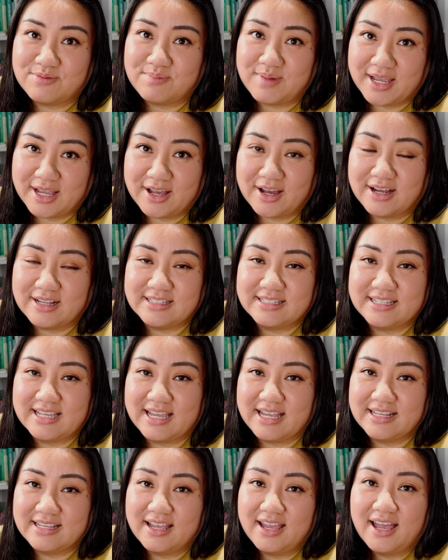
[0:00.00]
my
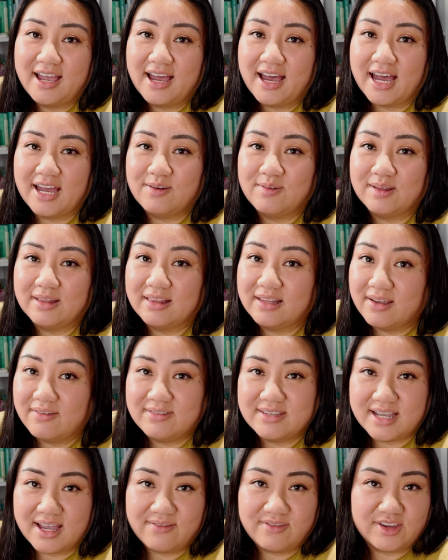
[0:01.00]
content. I would love
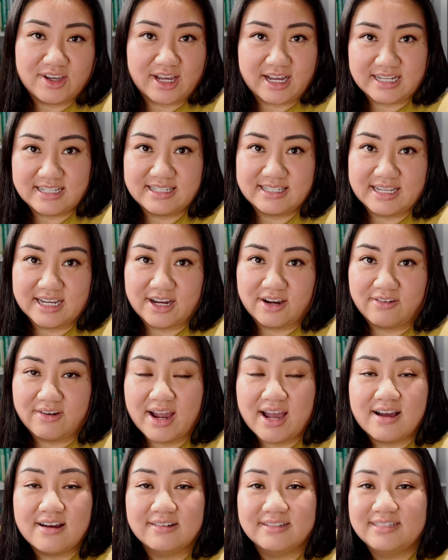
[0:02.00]
to have you guys stick
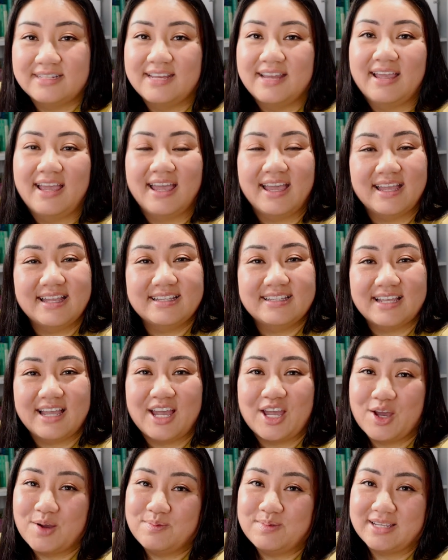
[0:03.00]
around, and I
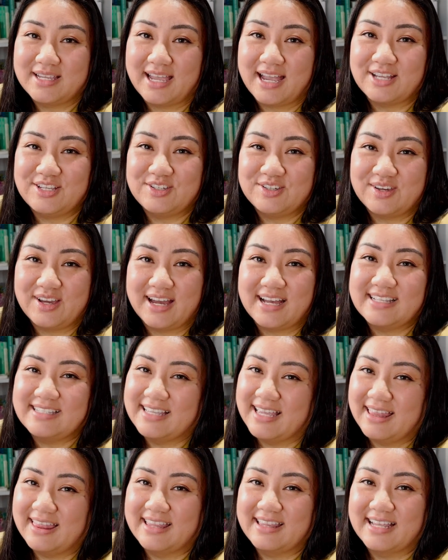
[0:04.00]
hope to catch you guys
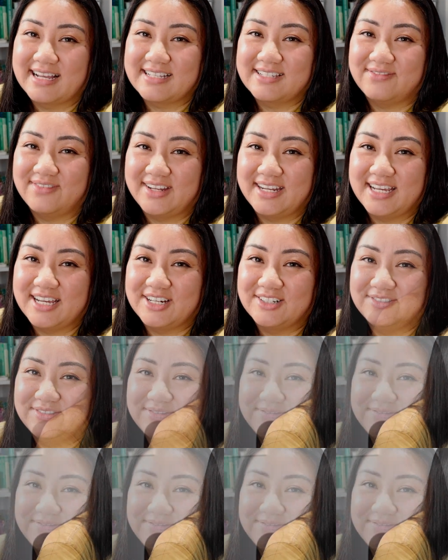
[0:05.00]
in the next video.